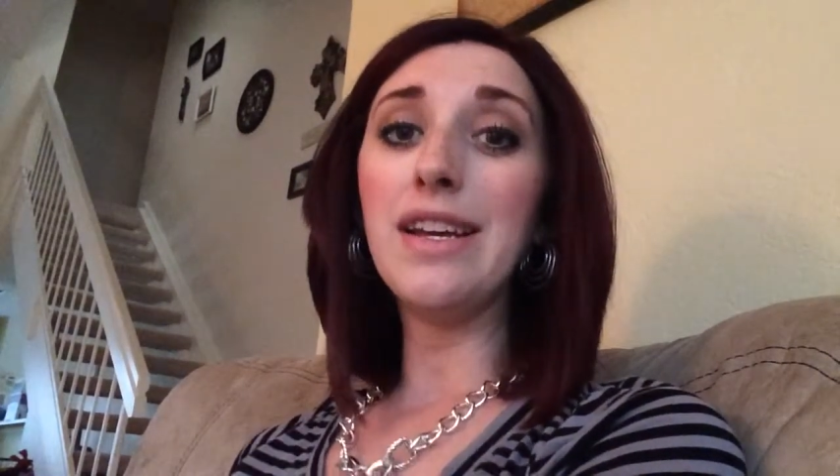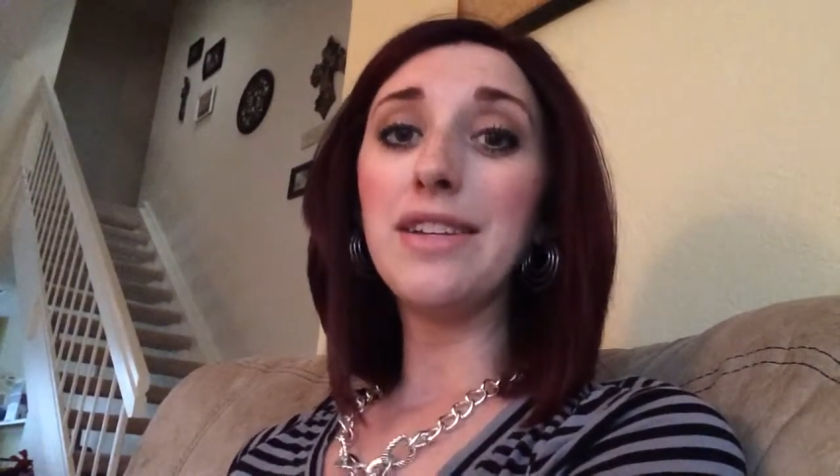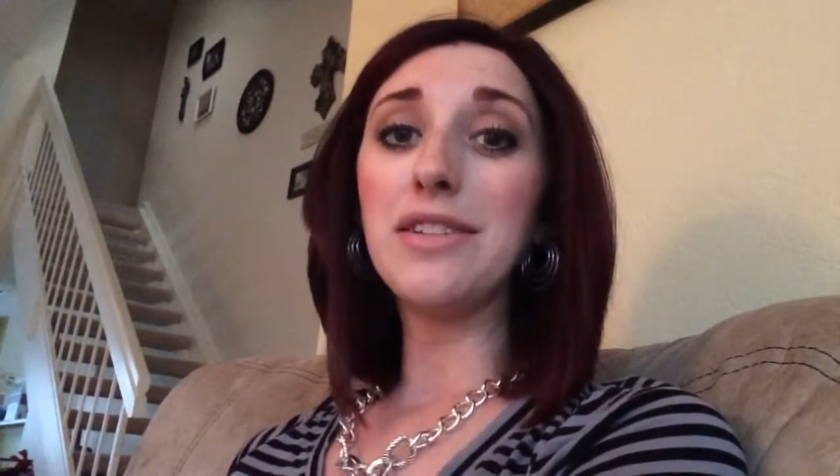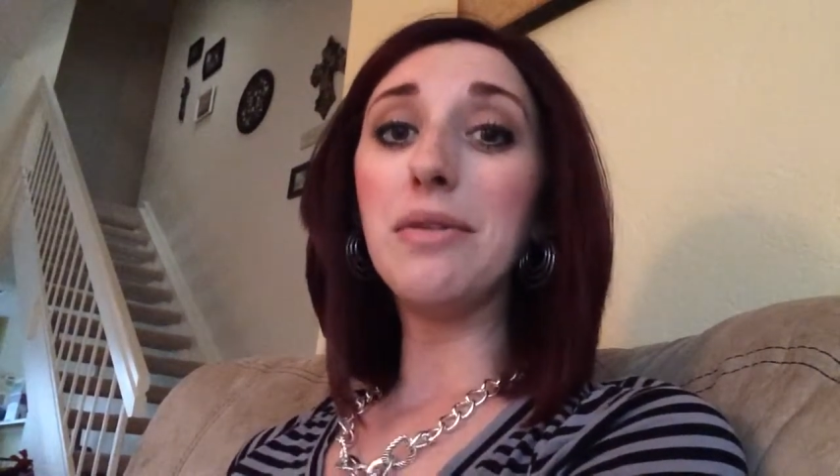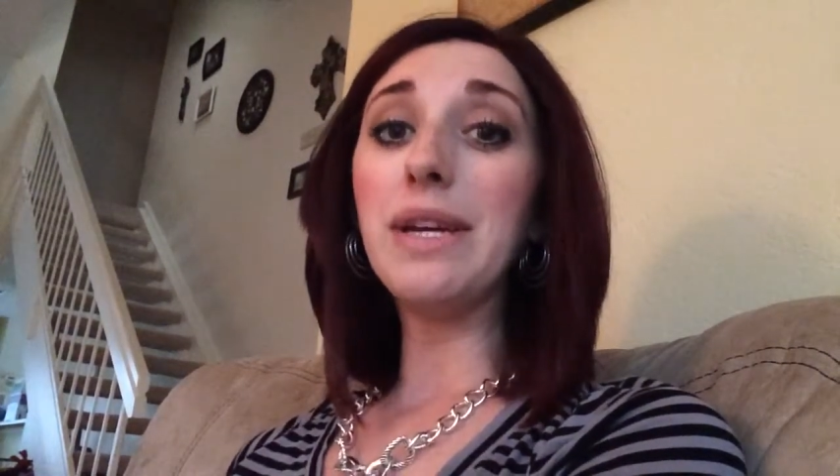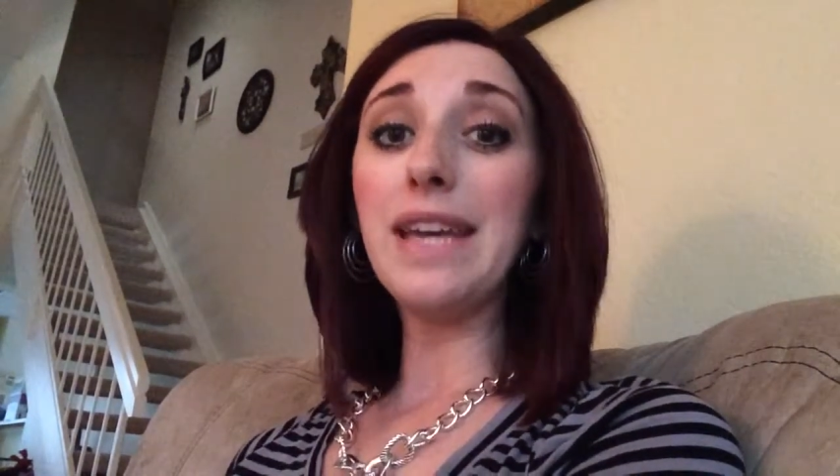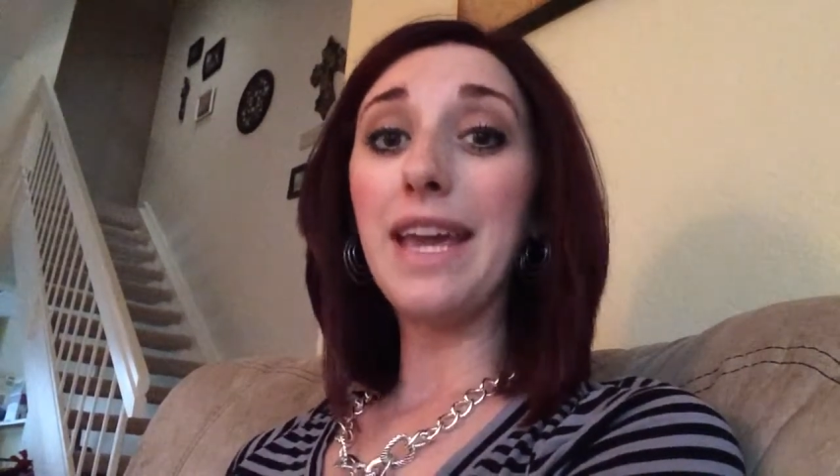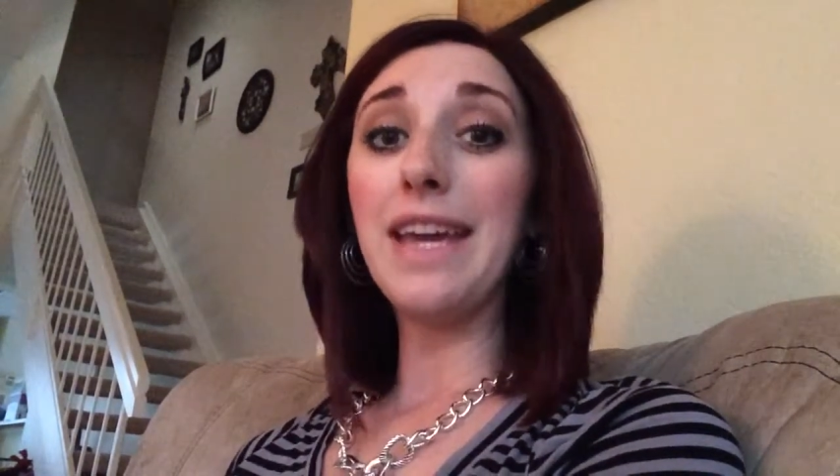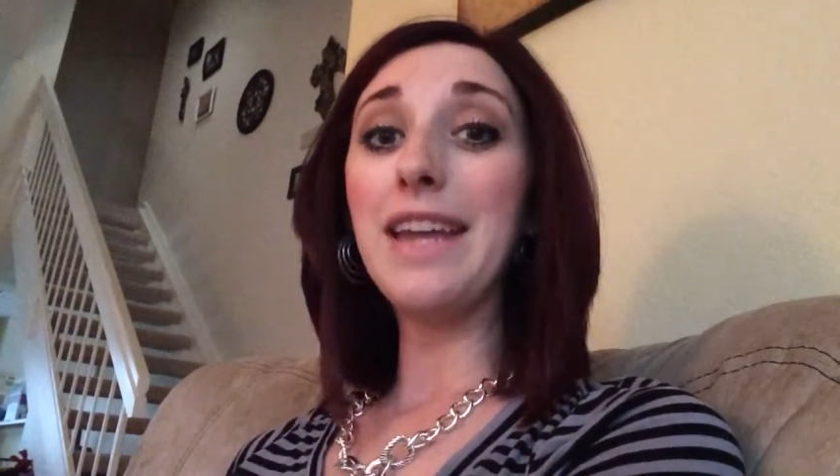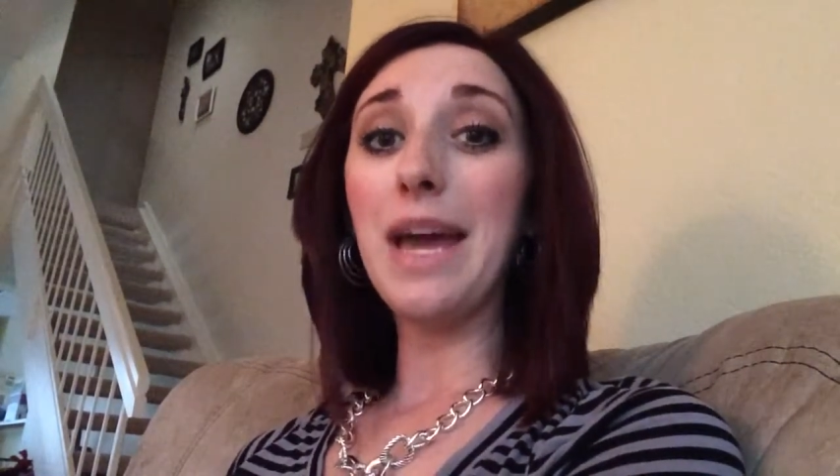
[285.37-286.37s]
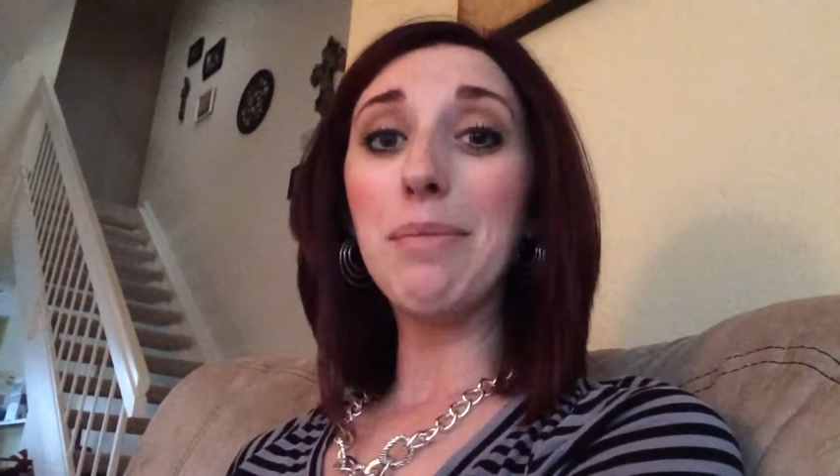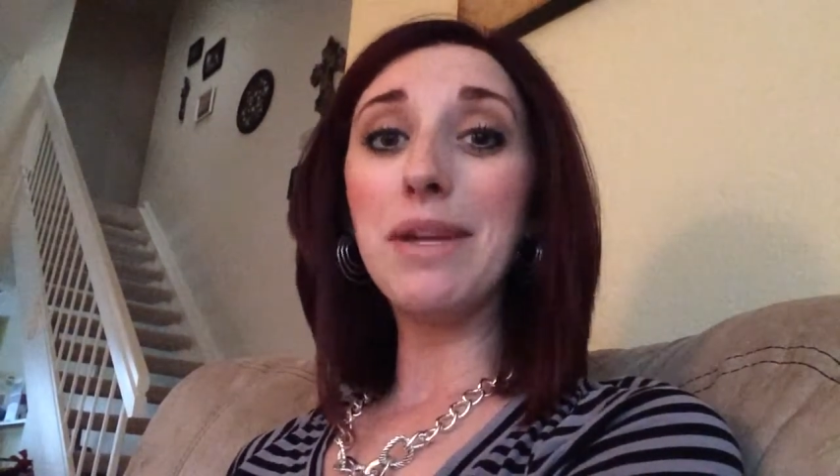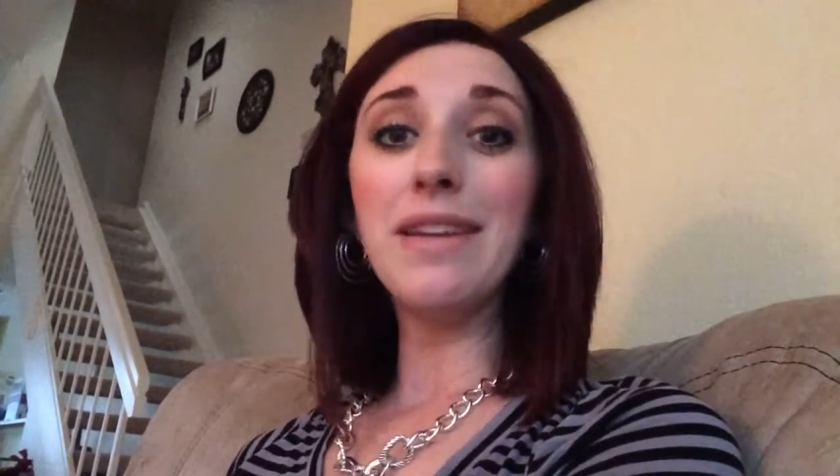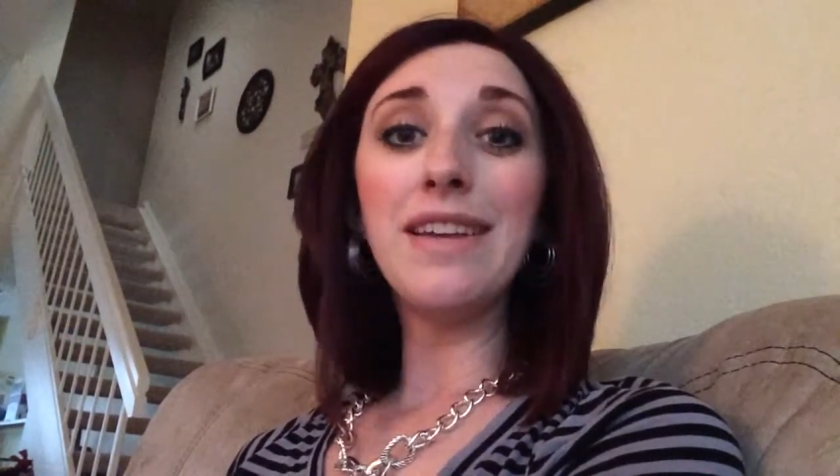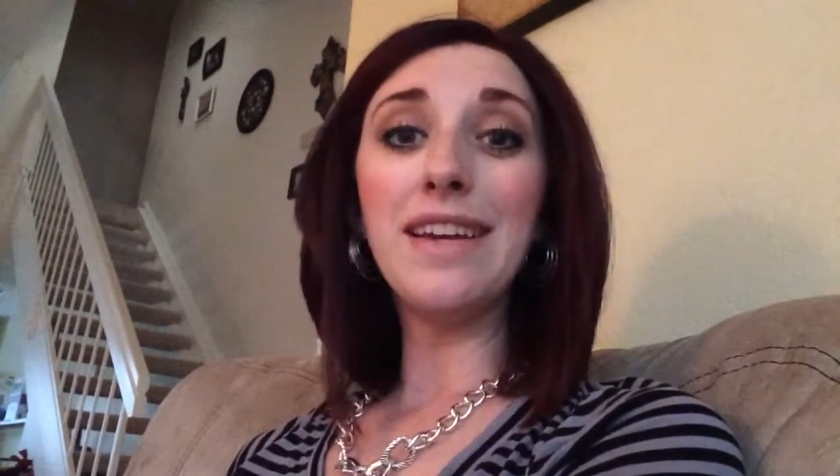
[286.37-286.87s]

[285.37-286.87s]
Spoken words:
So it can happen.